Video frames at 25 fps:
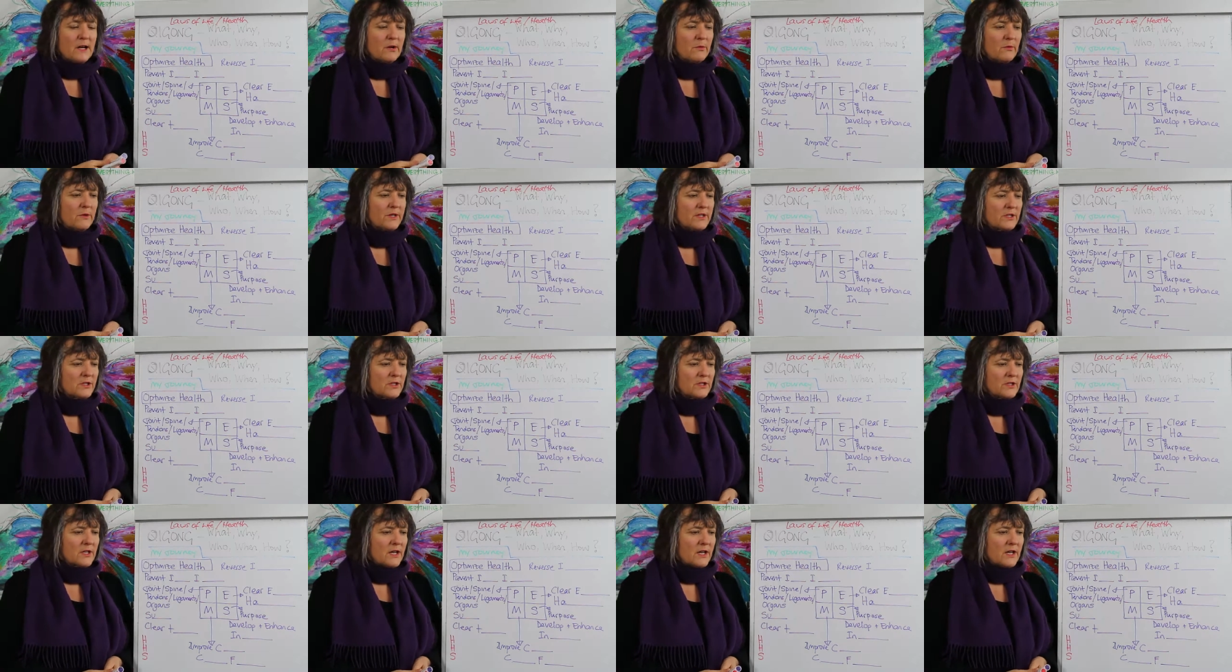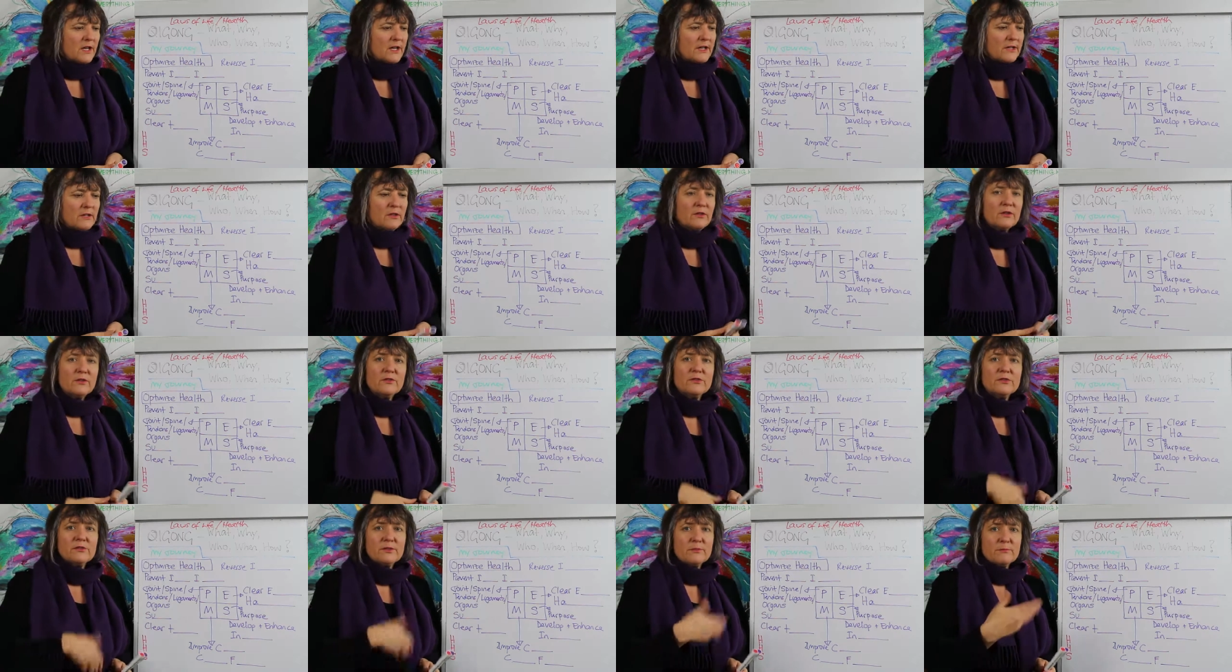which I
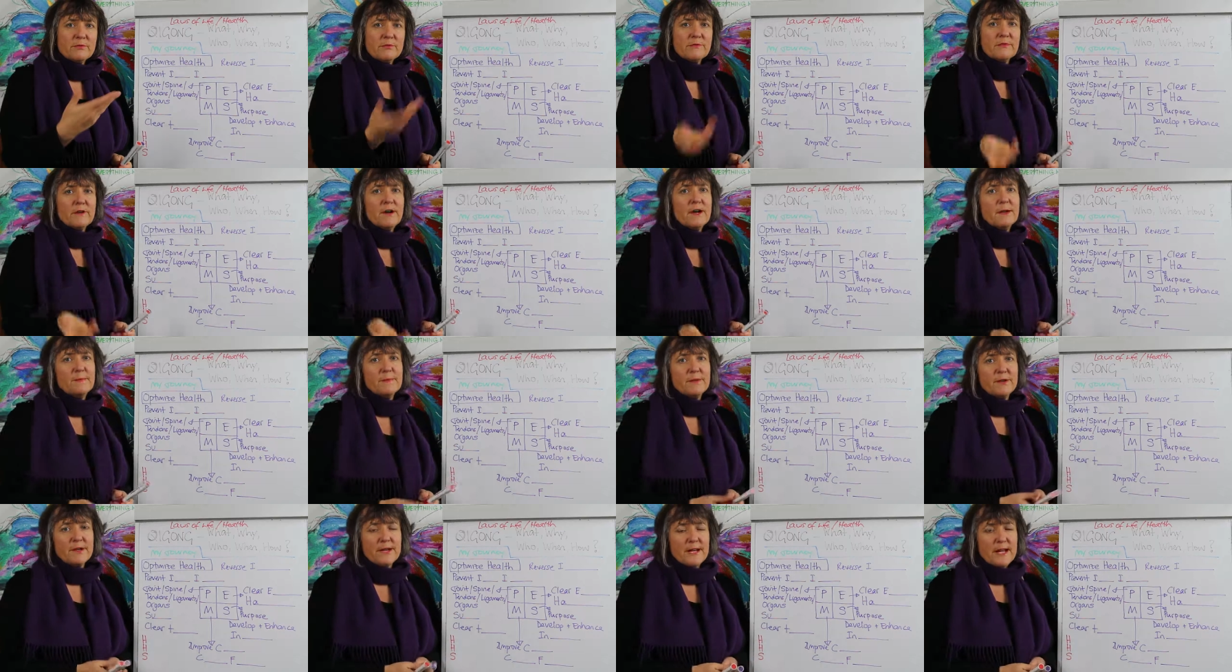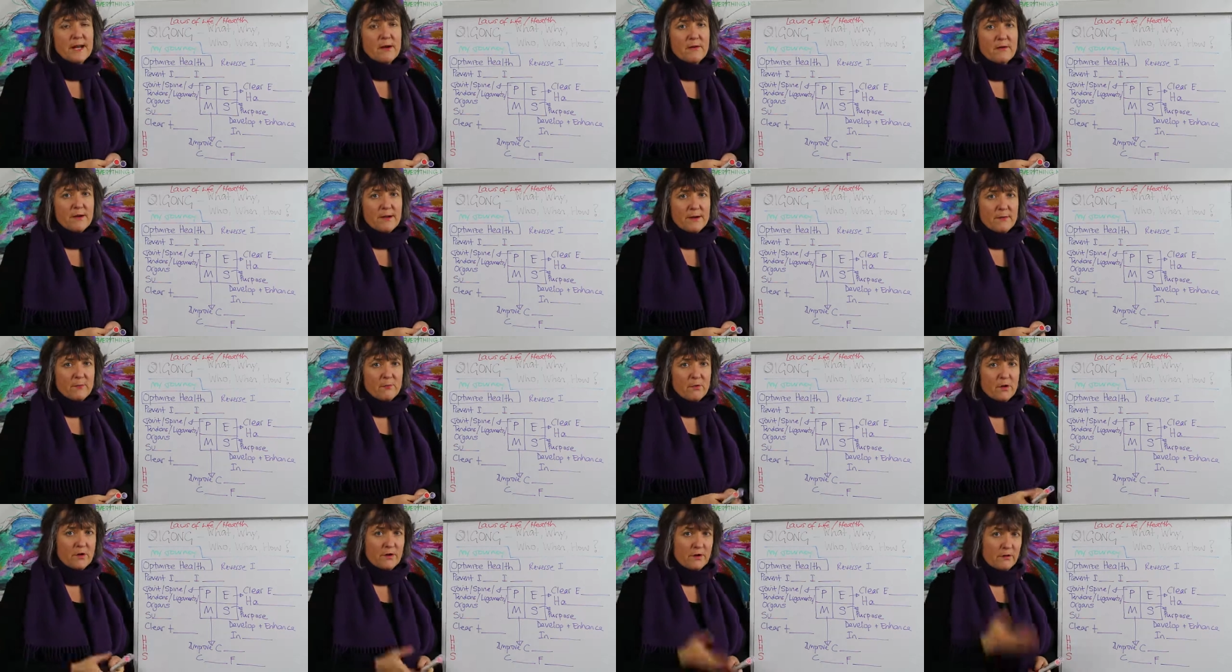used to provide, but now I
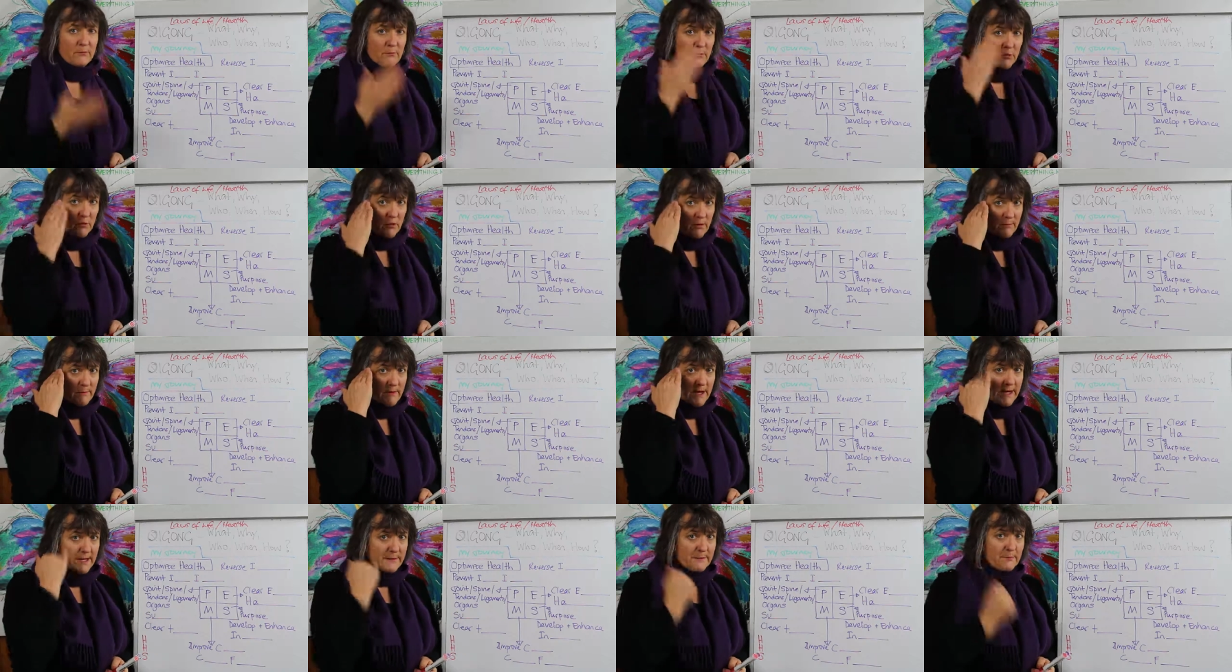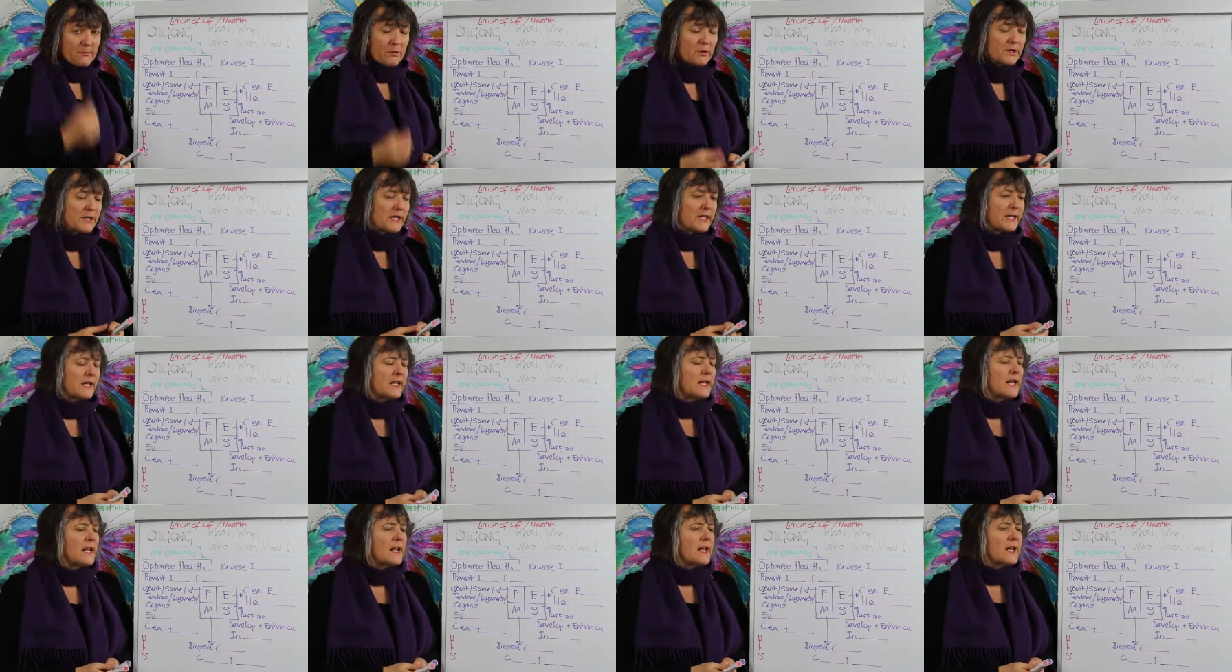work at more a mind
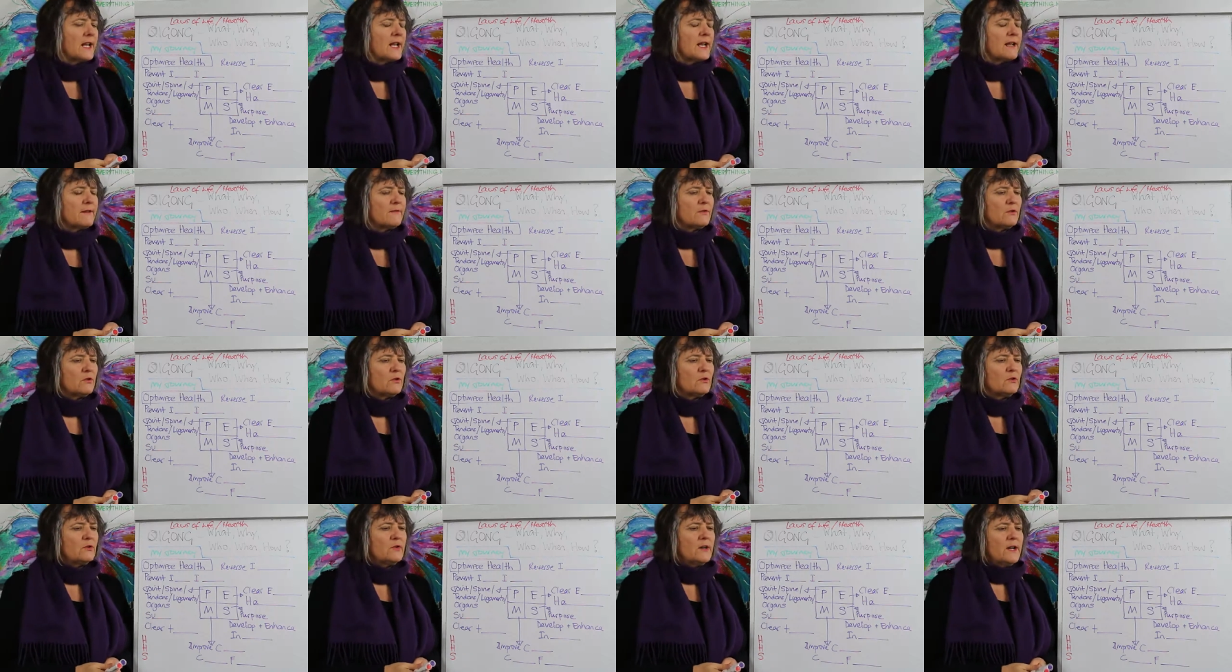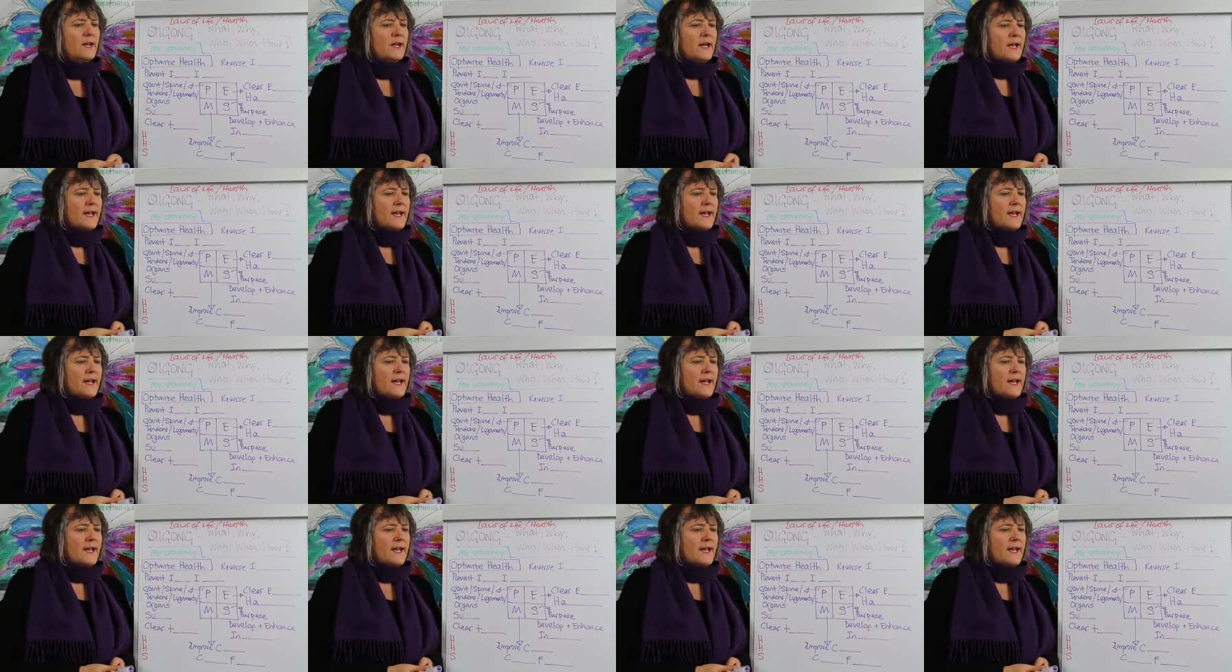body level,